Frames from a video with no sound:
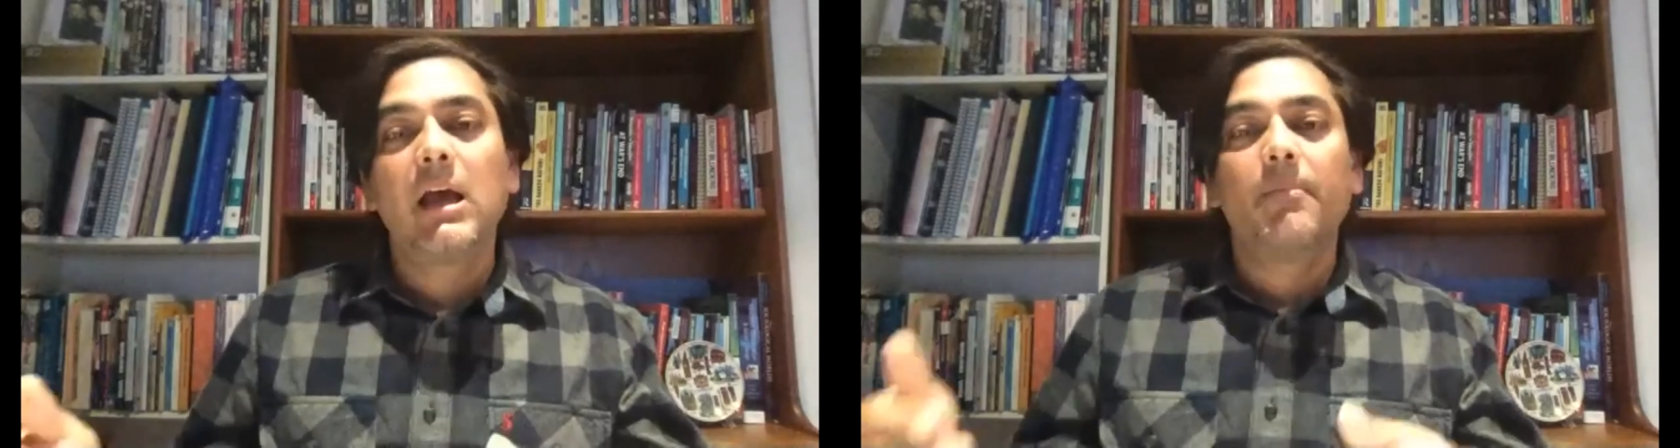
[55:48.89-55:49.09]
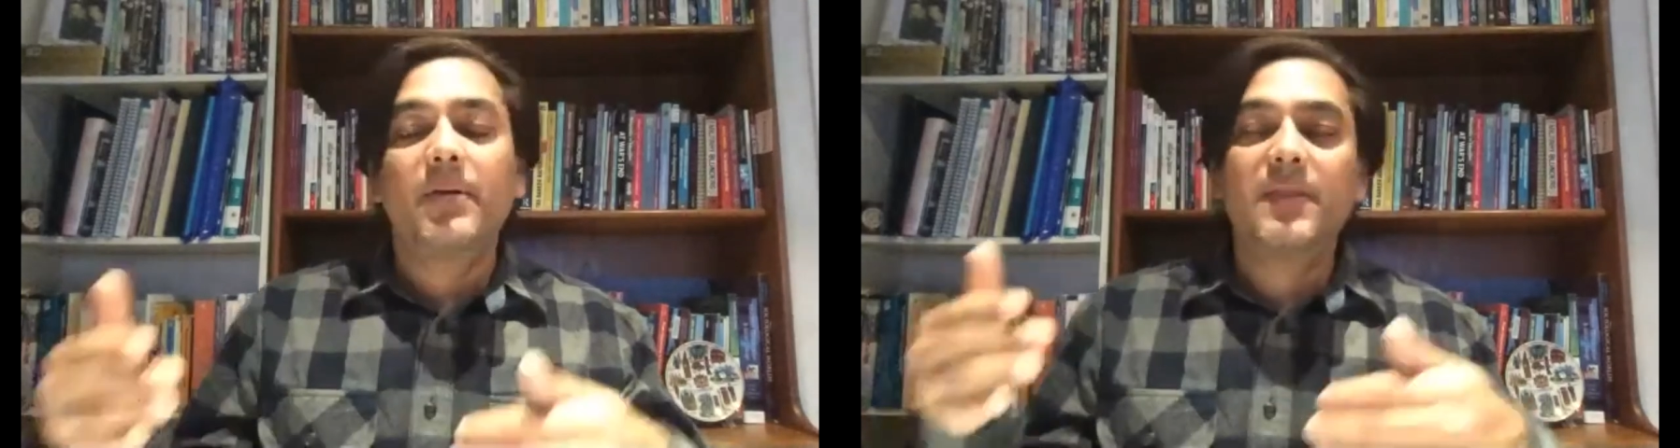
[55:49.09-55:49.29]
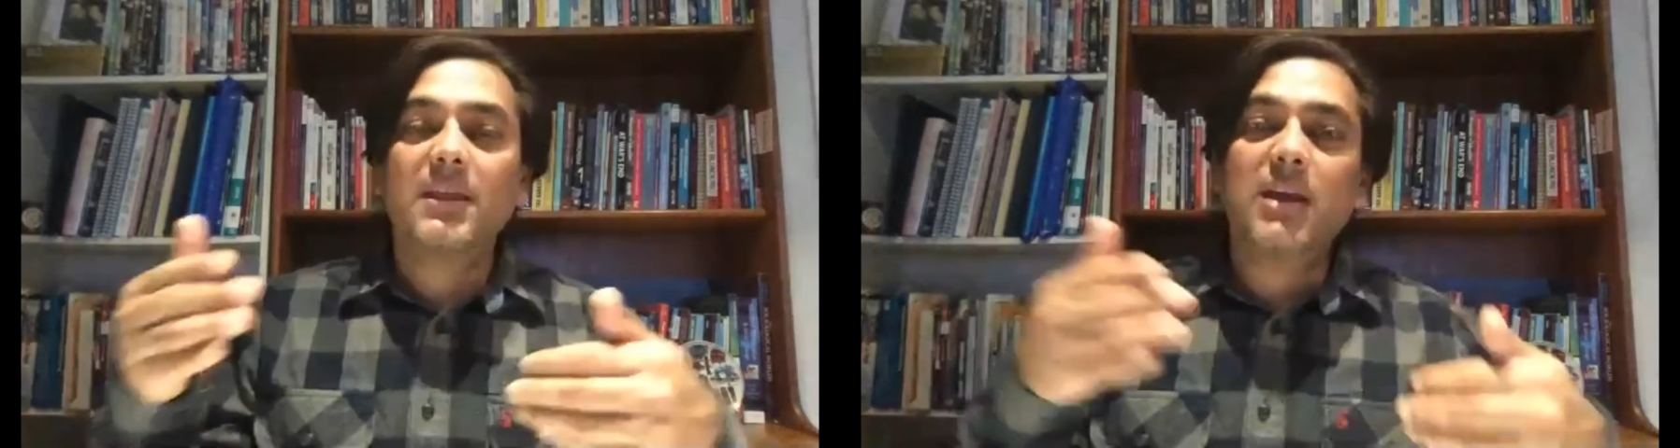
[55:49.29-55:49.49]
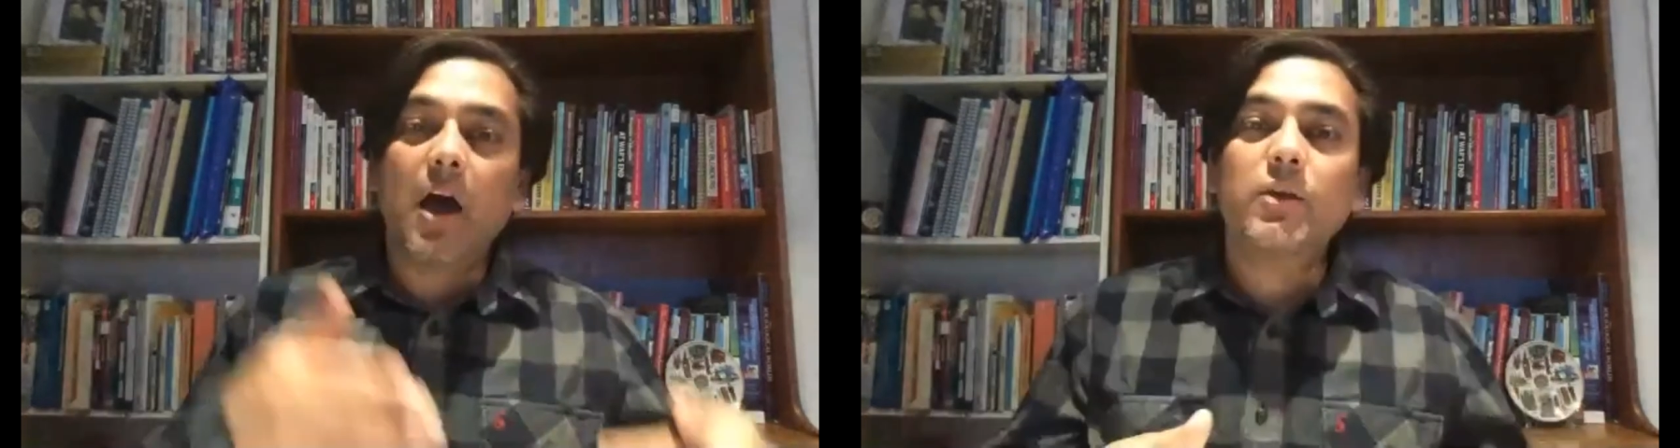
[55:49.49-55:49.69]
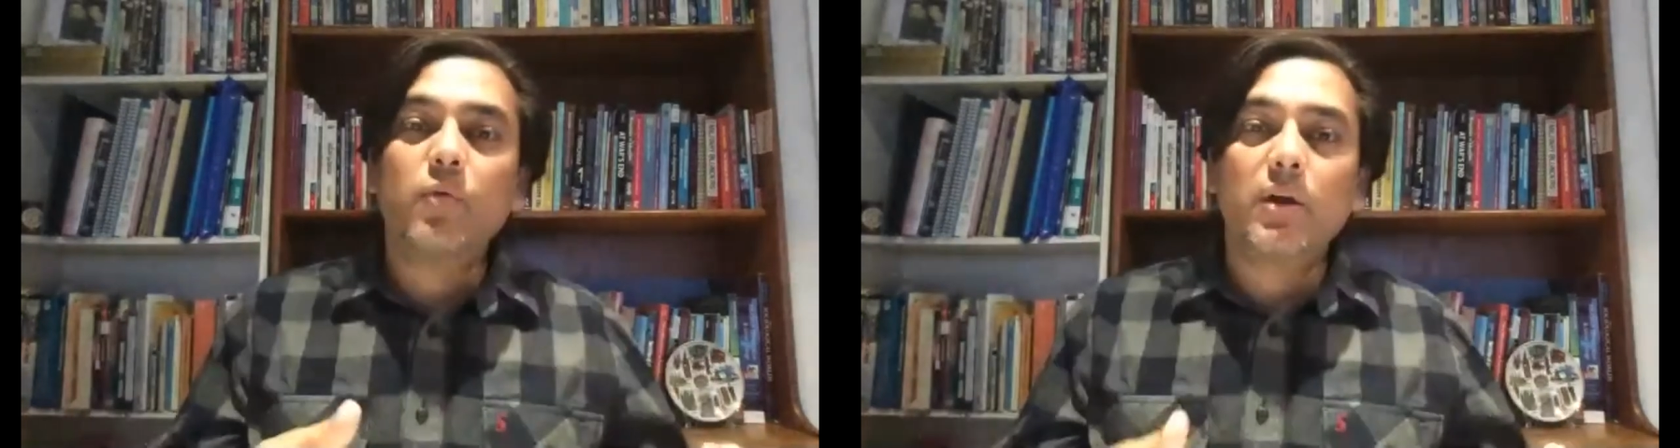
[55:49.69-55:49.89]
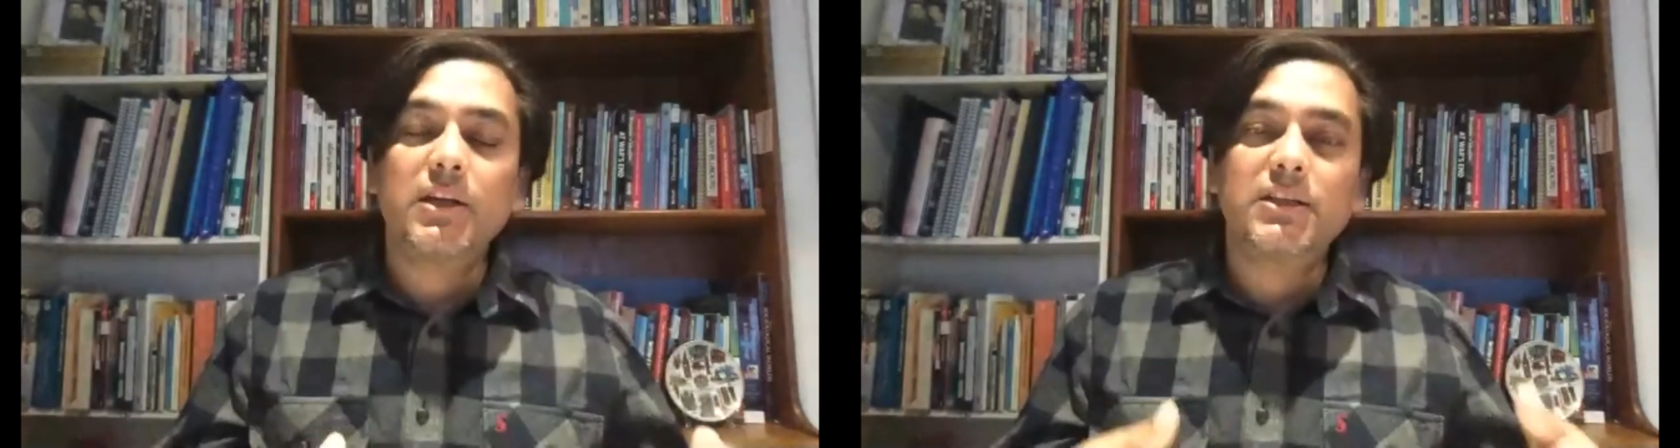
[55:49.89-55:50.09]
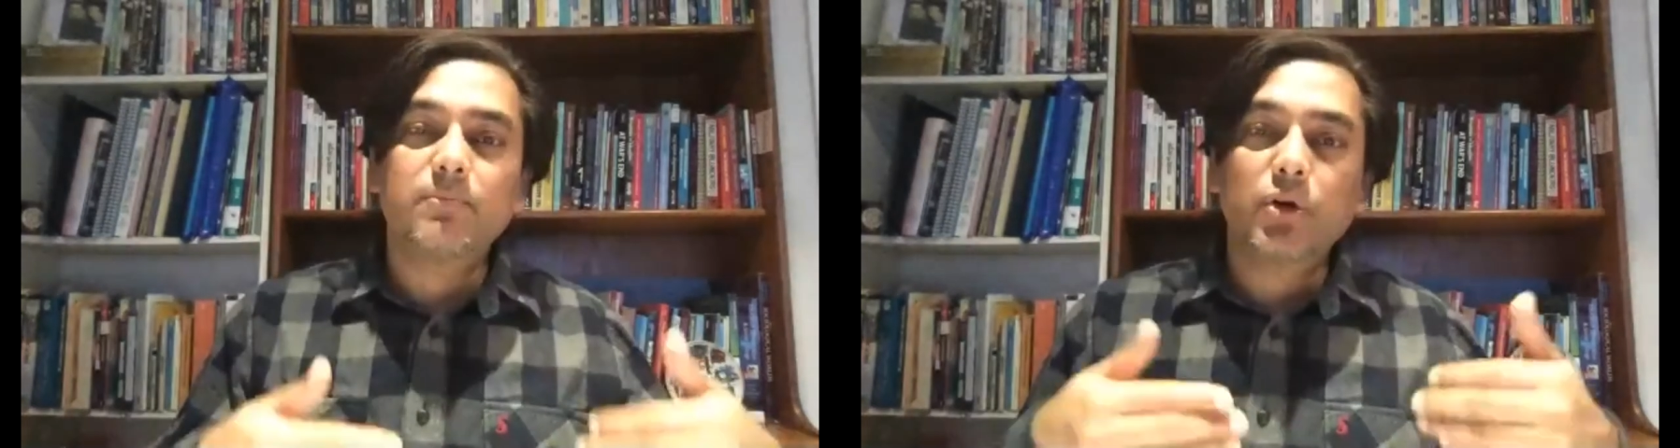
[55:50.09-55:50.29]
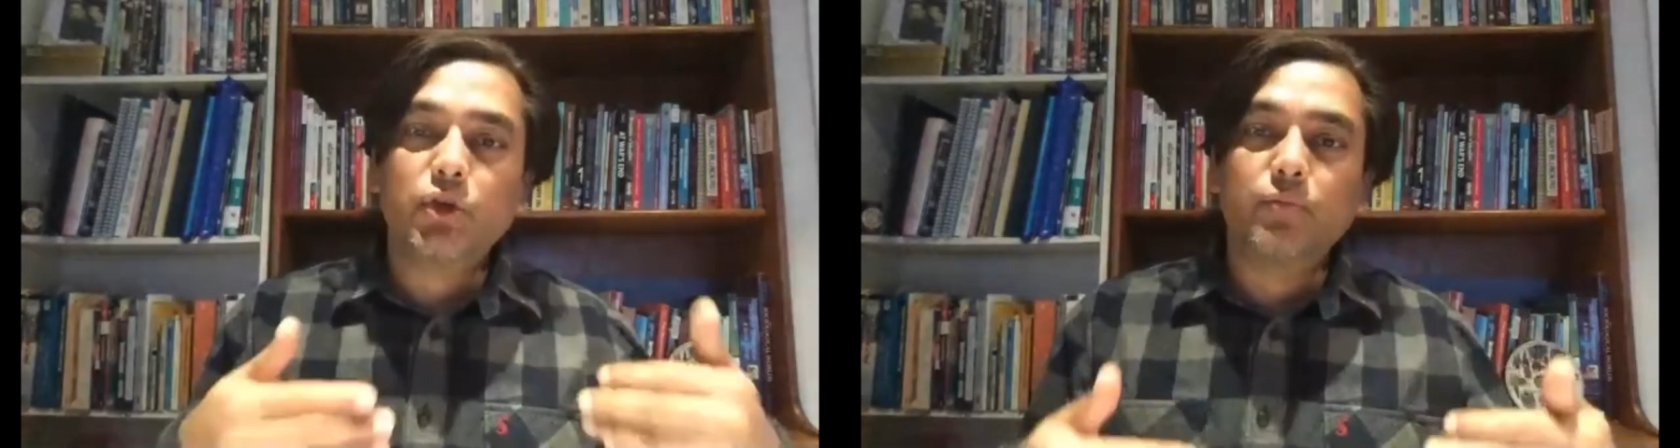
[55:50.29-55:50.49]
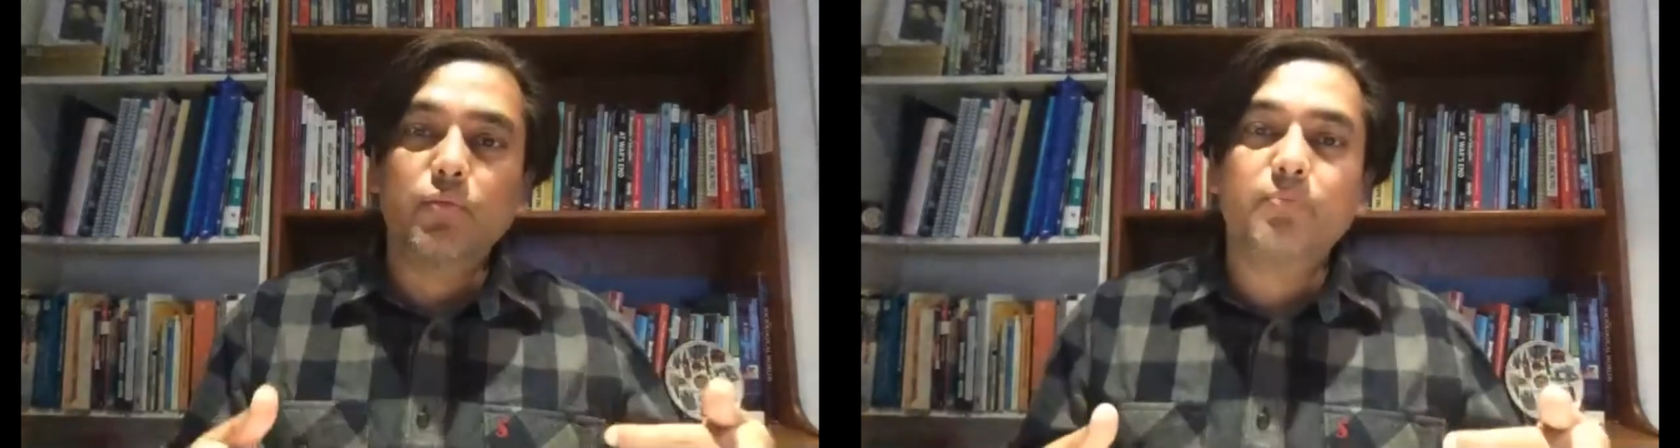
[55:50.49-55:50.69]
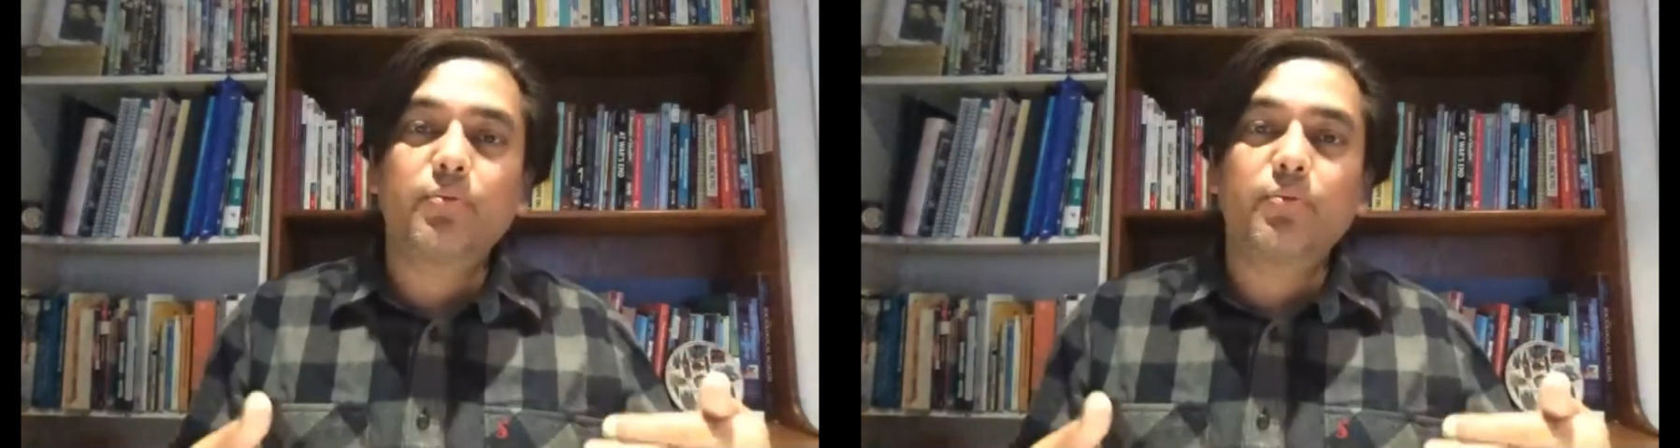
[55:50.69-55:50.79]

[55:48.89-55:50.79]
But then the other one is much more